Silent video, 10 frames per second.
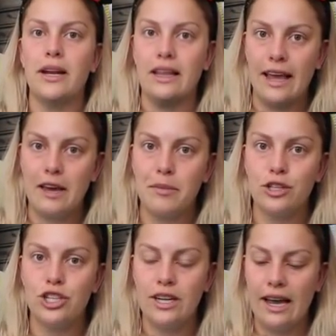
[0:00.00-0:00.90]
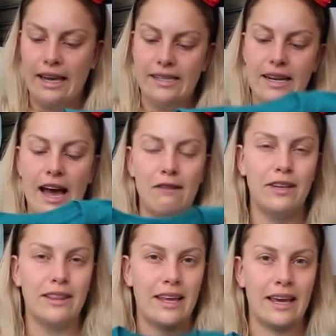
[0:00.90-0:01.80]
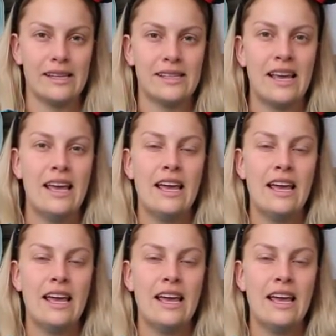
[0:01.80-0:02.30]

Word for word: and I like merchandise and having things